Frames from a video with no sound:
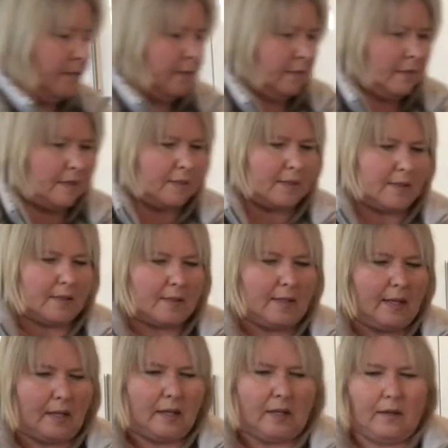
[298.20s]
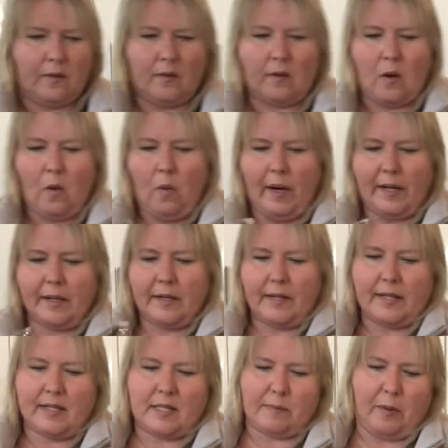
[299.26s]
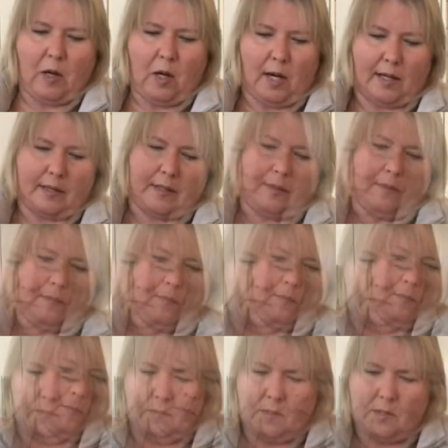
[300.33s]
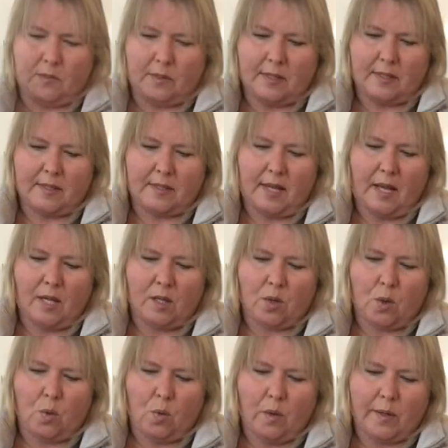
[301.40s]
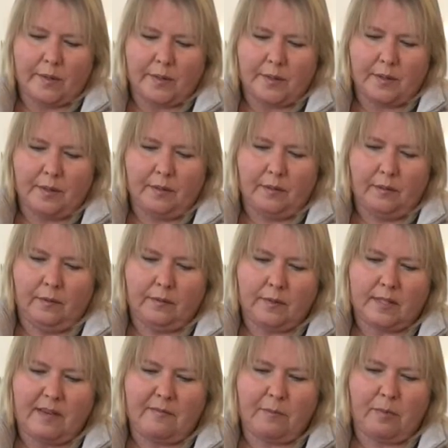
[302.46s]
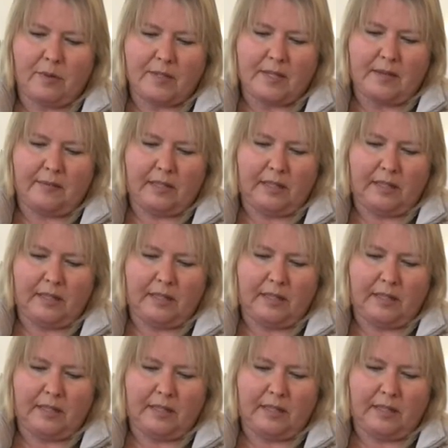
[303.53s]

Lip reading: This is like quite a nice pot. So it says 8 quart, 7.7